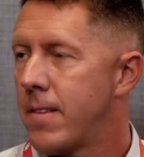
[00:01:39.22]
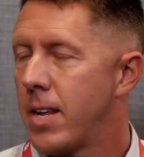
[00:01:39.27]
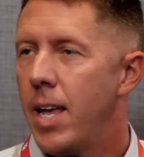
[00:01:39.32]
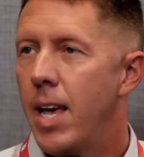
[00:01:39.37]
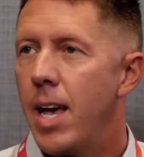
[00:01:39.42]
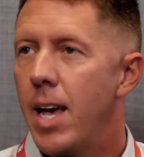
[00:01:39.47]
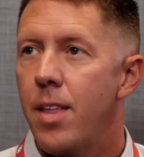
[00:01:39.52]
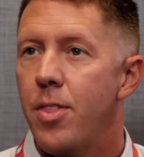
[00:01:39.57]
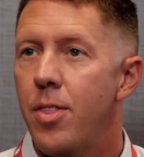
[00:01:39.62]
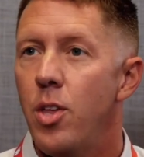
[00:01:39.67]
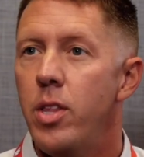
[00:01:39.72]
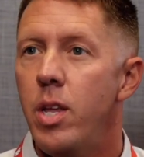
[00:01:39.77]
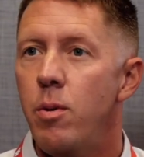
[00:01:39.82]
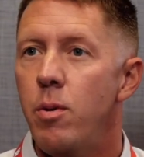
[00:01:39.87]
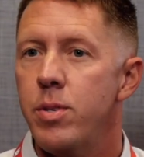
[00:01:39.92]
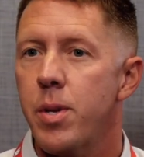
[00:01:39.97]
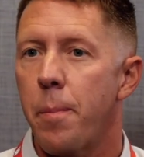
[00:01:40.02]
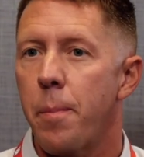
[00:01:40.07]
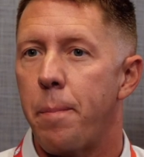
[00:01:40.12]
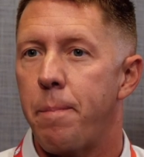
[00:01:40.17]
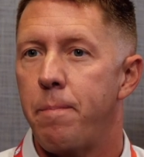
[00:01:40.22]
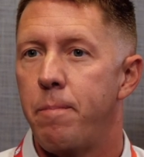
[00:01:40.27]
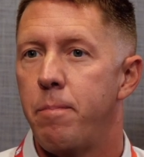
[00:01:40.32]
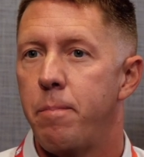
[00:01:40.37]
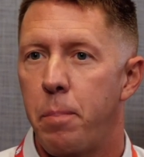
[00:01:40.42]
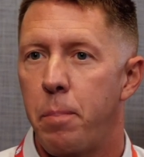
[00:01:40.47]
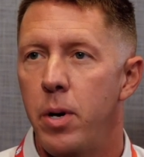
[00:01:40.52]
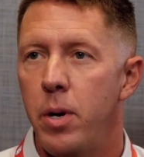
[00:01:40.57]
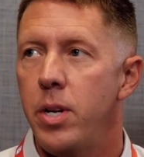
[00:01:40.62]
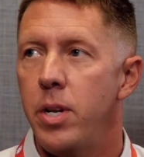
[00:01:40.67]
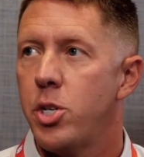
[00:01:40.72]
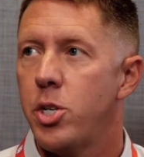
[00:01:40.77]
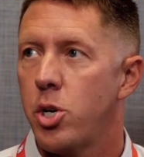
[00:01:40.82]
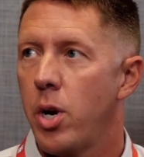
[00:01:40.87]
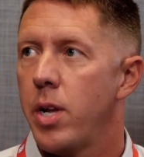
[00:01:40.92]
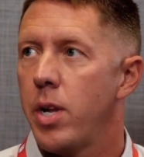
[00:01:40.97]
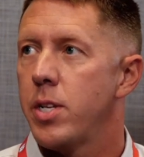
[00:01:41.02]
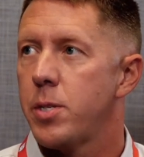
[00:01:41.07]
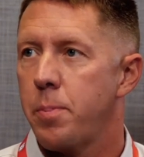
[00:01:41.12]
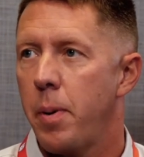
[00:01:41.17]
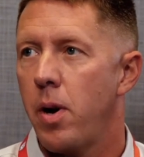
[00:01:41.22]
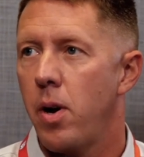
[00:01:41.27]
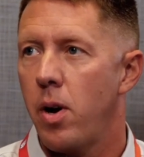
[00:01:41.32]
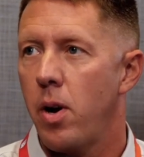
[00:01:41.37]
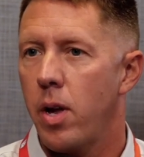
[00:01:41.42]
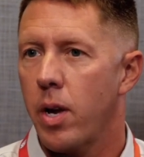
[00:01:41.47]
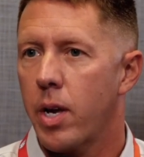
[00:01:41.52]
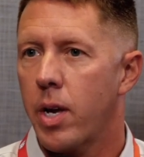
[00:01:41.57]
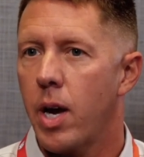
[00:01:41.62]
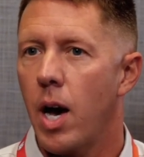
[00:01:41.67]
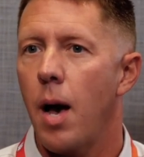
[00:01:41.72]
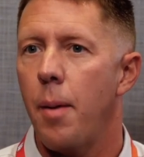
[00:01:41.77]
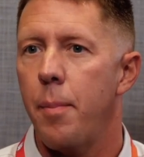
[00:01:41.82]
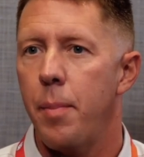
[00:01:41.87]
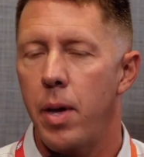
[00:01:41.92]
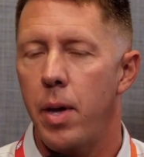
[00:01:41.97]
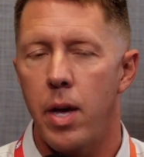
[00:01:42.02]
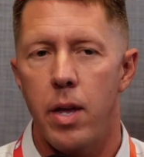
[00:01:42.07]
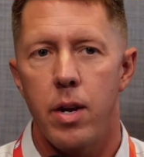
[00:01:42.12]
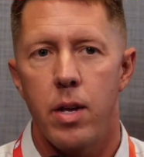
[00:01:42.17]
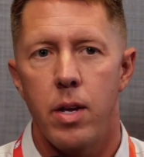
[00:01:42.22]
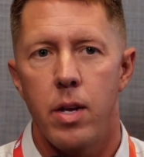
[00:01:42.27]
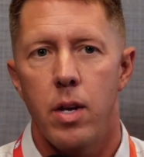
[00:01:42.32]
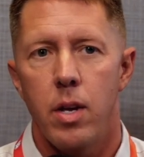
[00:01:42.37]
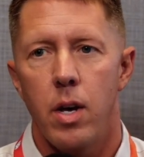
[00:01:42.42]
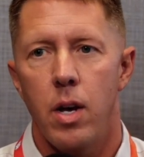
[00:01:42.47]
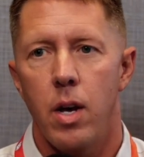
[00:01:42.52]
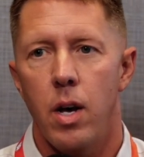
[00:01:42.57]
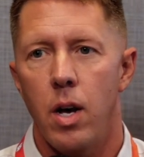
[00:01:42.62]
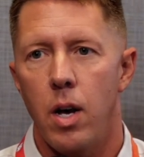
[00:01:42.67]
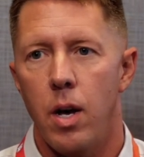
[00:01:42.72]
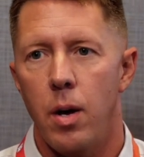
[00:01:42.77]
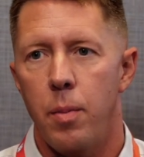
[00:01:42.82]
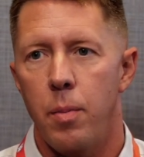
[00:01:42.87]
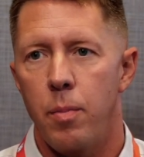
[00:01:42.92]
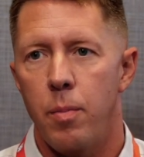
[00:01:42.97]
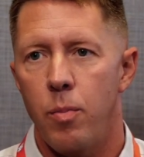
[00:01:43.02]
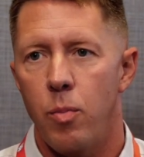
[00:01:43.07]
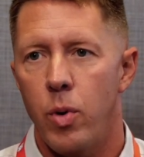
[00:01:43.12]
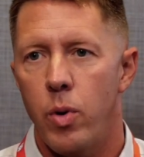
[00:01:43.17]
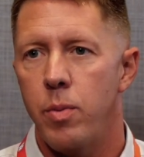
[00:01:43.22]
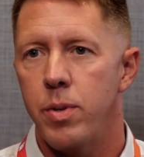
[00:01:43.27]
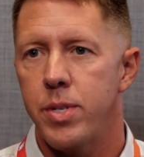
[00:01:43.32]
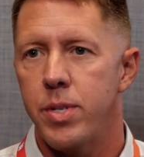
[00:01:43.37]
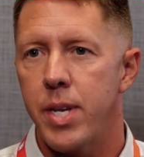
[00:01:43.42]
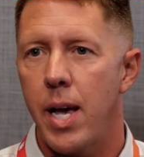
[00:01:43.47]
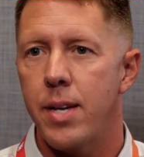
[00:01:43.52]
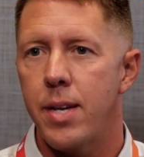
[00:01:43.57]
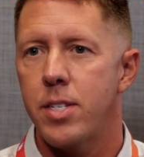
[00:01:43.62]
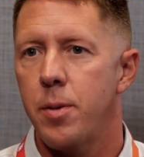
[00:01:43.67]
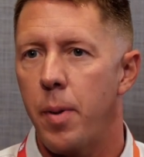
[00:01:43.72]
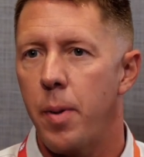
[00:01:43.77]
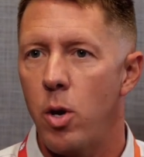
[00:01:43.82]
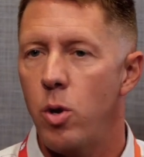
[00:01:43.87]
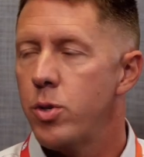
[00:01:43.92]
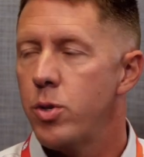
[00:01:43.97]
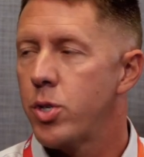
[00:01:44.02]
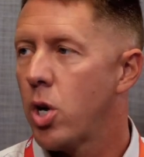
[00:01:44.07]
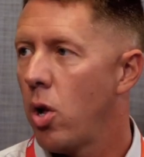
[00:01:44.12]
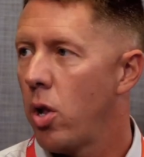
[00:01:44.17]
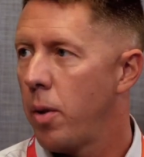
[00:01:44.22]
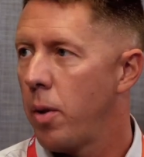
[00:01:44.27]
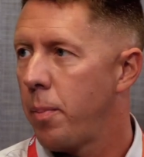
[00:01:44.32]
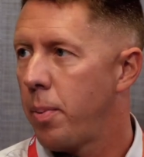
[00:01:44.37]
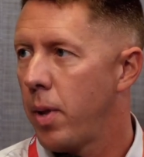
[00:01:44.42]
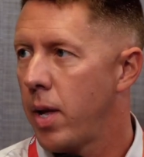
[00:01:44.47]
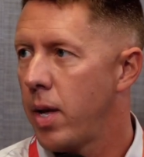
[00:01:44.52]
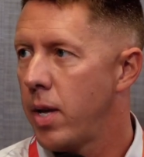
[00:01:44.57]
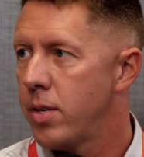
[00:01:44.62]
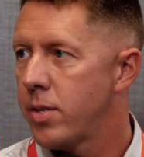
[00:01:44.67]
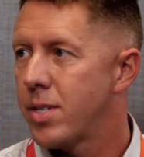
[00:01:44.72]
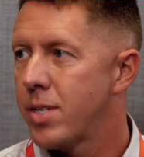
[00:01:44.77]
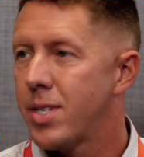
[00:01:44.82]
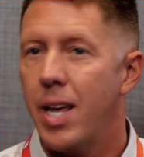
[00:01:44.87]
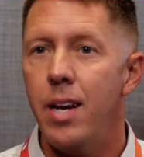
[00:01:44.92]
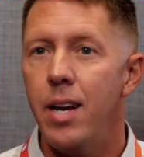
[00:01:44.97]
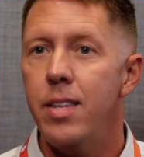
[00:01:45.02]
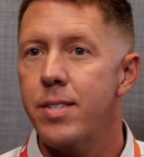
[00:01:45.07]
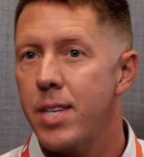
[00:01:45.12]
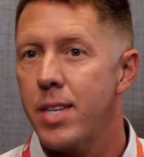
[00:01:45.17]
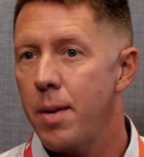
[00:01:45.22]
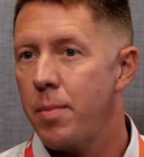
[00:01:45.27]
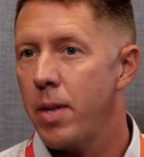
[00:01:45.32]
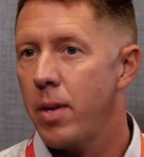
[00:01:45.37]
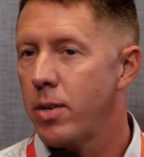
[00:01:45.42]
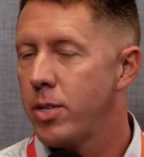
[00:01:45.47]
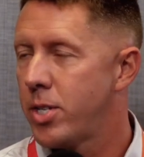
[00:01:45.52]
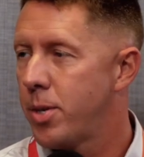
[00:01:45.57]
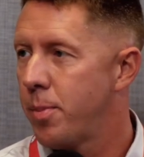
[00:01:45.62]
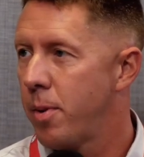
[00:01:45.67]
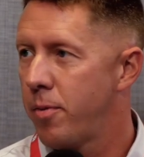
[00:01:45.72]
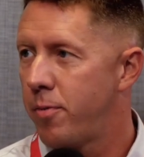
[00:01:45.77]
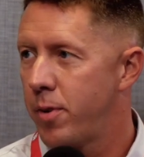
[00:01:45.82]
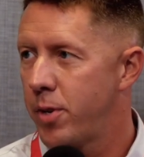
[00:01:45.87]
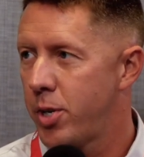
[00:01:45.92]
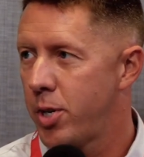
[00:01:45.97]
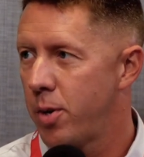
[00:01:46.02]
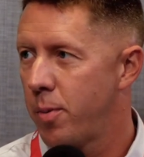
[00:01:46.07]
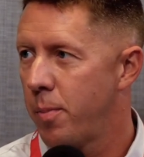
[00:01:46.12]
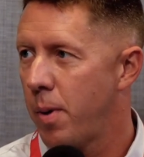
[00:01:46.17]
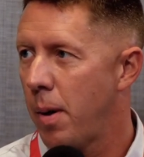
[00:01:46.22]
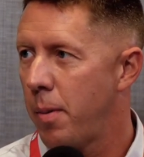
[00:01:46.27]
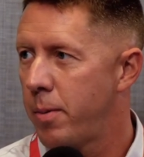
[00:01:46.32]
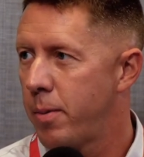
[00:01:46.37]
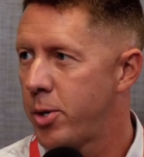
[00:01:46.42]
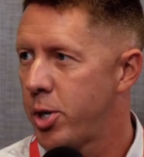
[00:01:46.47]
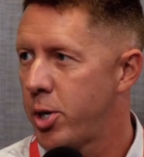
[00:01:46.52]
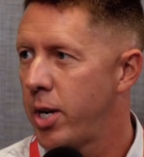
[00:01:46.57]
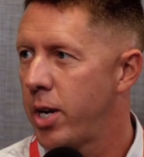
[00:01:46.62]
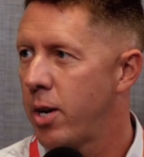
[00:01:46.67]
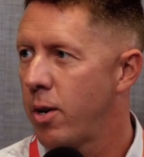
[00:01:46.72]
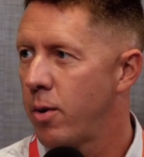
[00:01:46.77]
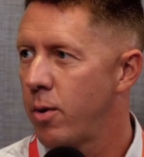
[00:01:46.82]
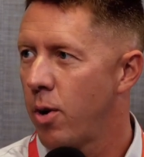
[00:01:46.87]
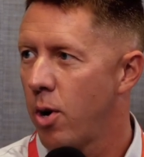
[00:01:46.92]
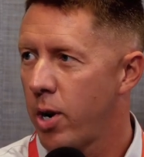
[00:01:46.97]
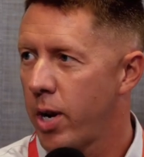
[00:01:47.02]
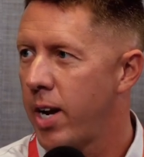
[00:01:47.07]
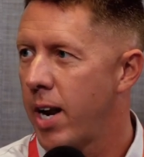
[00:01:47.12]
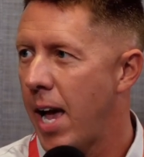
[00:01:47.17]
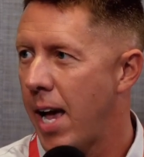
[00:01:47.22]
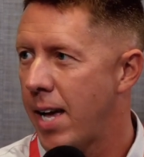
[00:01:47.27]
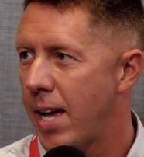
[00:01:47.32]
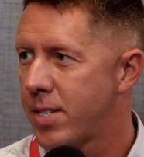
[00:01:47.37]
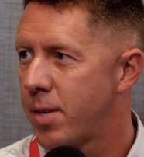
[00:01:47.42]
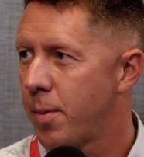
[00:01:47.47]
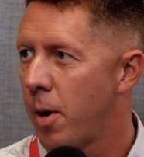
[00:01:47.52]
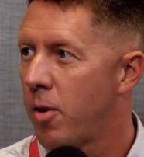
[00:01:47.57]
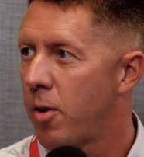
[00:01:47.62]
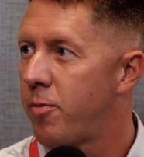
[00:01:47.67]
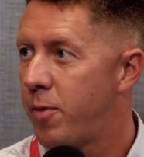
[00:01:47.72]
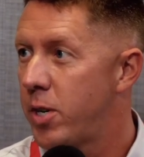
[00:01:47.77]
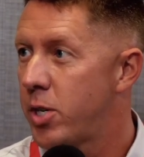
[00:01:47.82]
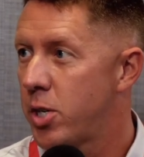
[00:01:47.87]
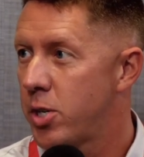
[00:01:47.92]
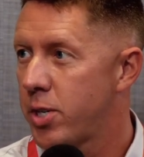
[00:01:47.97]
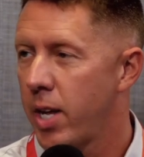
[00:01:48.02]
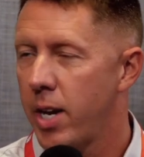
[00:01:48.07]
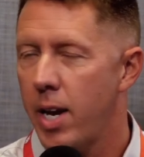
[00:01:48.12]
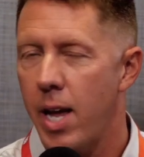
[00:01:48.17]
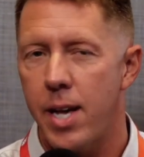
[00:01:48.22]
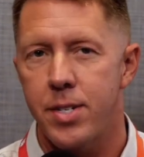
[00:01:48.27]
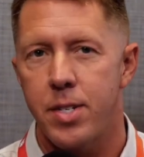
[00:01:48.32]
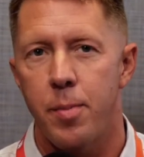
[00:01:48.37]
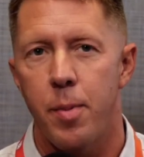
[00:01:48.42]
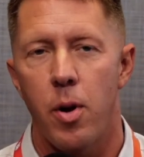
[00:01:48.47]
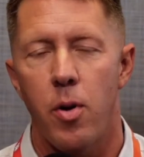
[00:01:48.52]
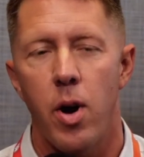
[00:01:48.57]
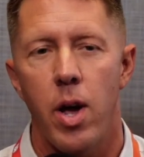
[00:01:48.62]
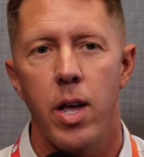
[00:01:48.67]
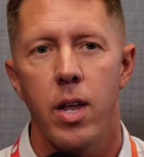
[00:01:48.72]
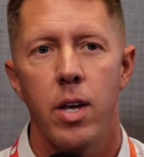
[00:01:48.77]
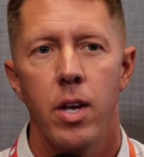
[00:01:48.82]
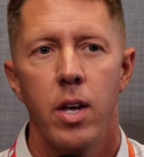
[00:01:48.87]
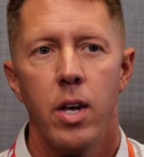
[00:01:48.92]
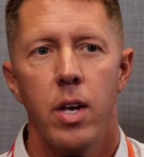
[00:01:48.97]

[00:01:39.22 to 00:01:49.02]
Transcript: Yeah, I thought that was a pretty transparent comment um, when he was asked about who's calling plays. It's kind of the same thing that Jimbo Fisher and Bobby Petrino are getting asked about, or Fisher's getting asked yeah. about, right?